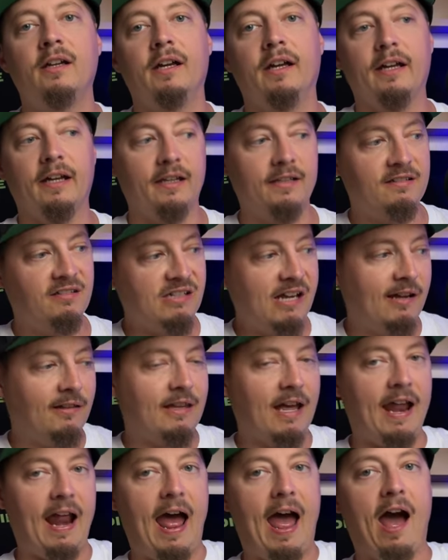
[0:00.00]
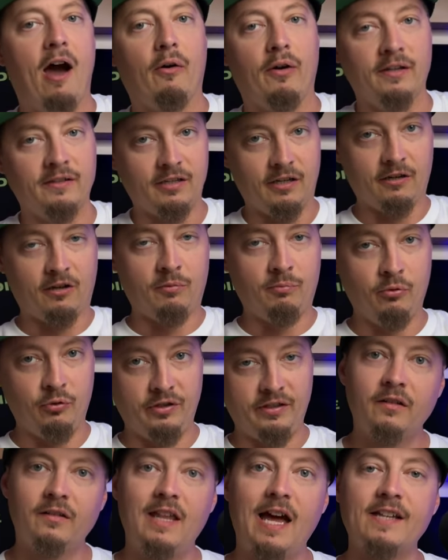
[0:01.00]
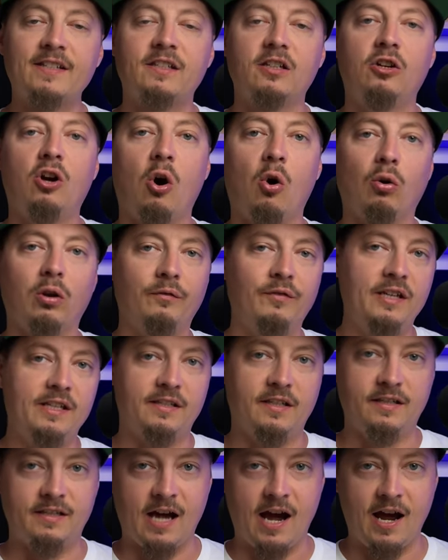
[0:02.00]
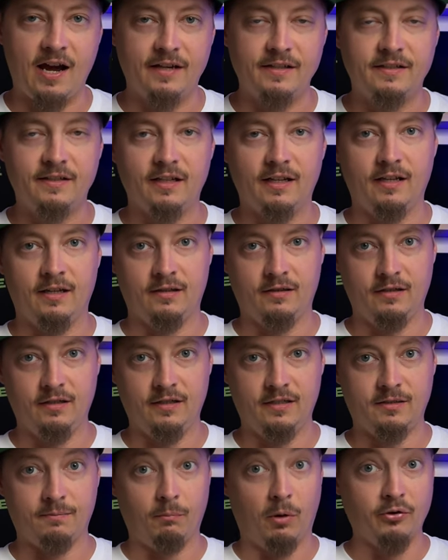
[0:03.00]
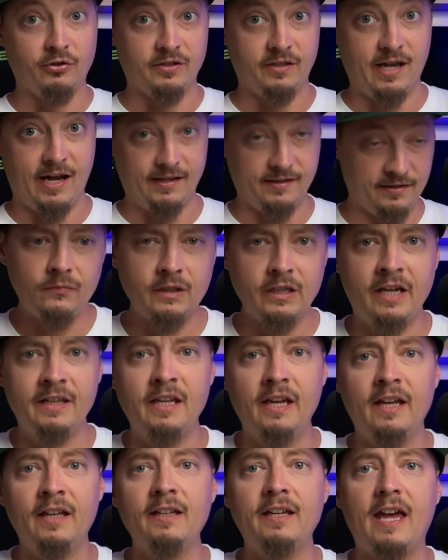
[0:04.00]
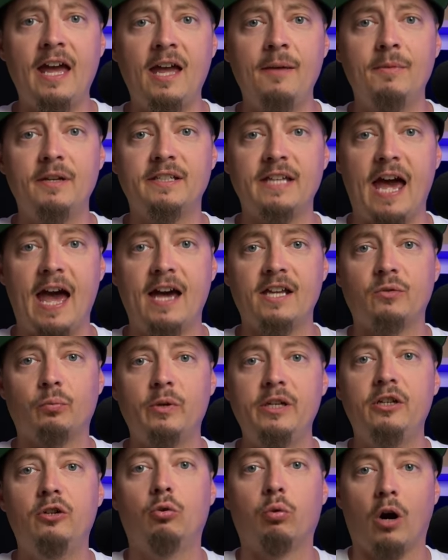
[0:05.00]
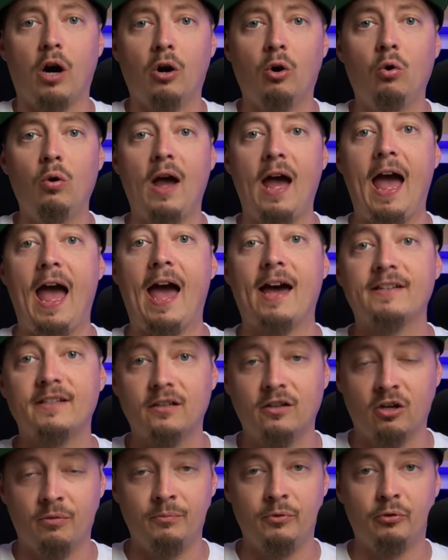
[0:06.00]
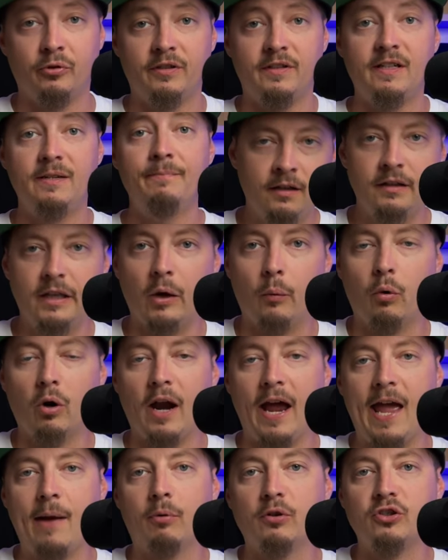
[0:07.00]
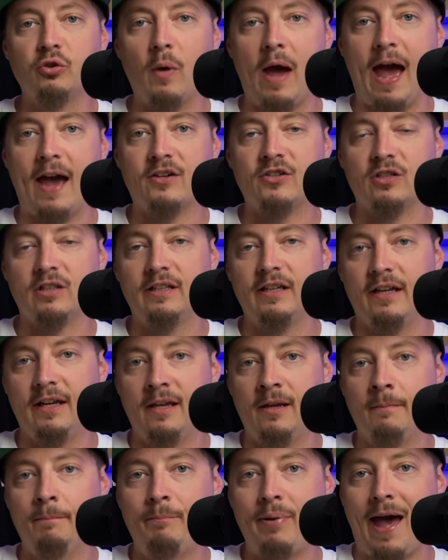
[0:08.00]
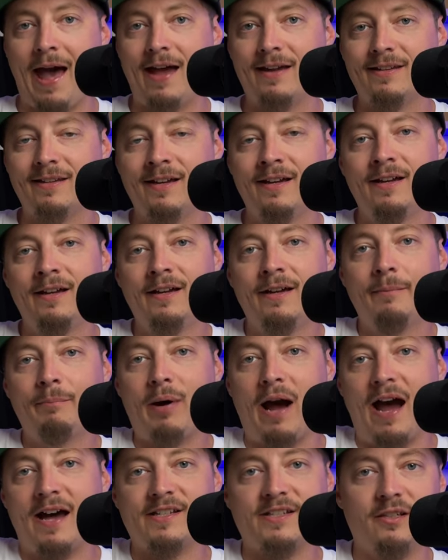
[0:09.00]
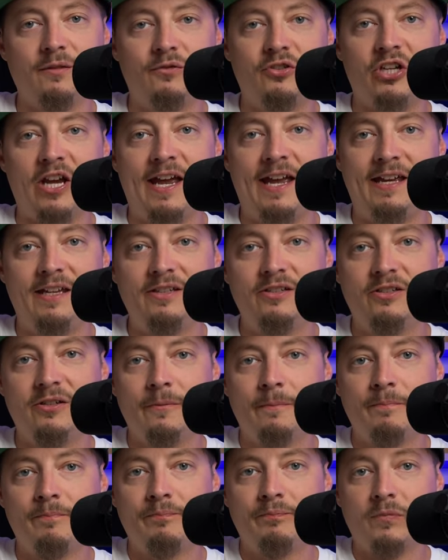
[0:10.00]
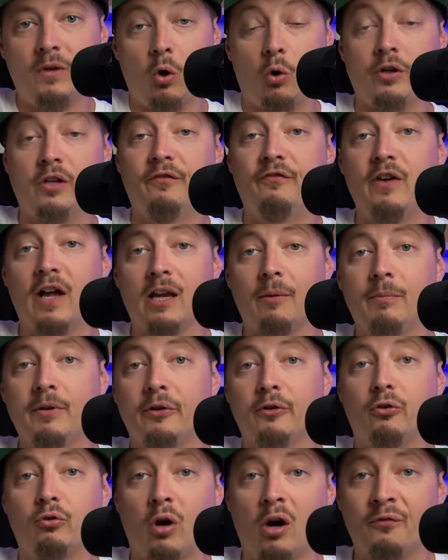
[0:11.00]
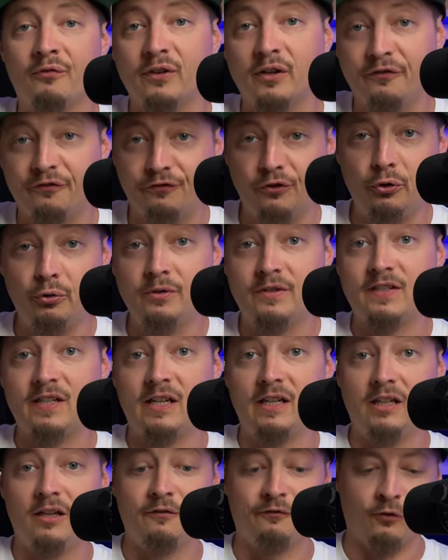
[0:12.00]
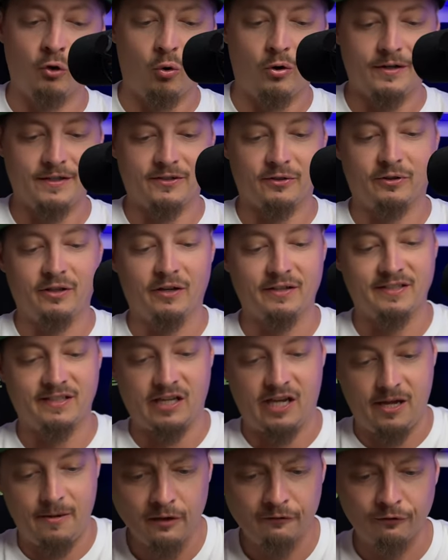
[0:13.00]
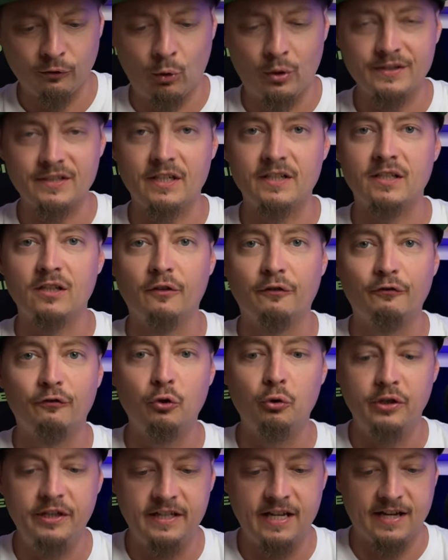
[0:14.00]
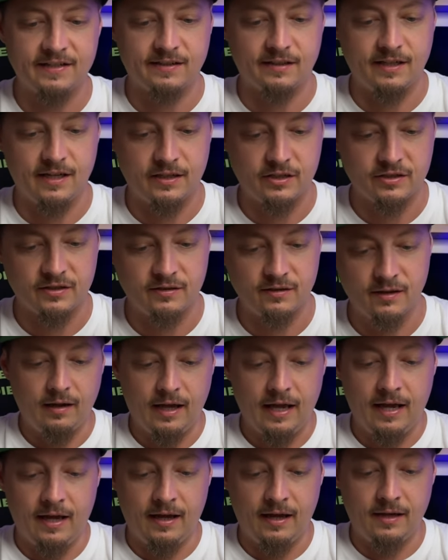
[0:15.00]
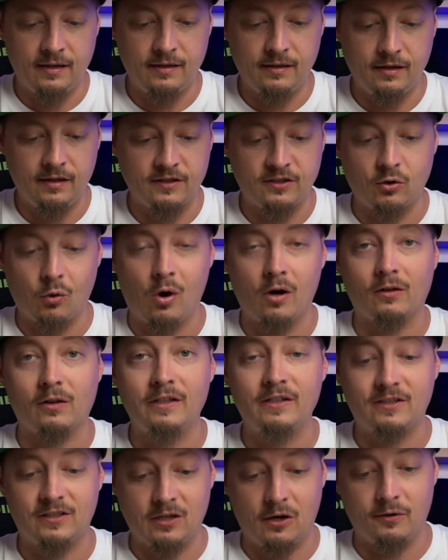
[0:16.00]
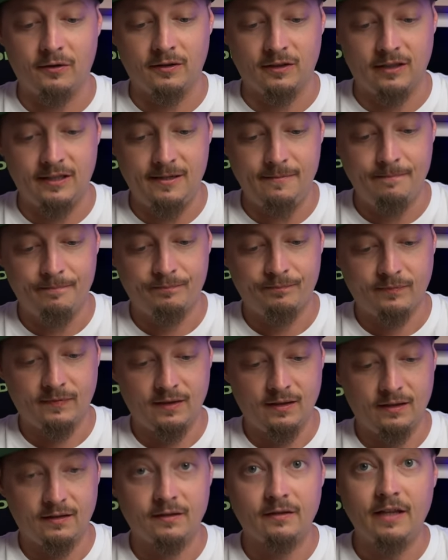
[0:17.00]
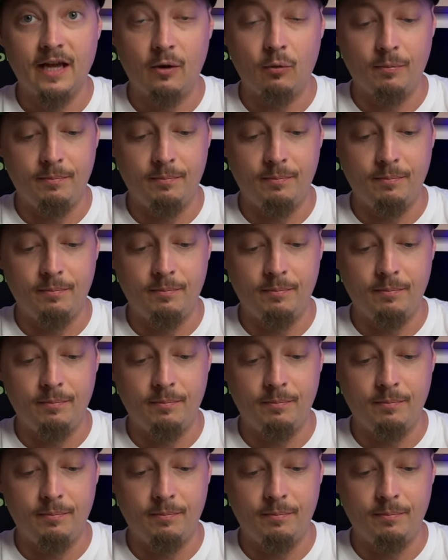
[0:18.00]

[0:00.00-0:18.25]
and take that out into the community. That's the goal of these designs and this merchandise. And the end game is as we grow as a community, that we're able to actually impact positive change or development or growth of the food scene in Florence. So they'll say Florence isn't a foodie destination. And historically, certainly, they would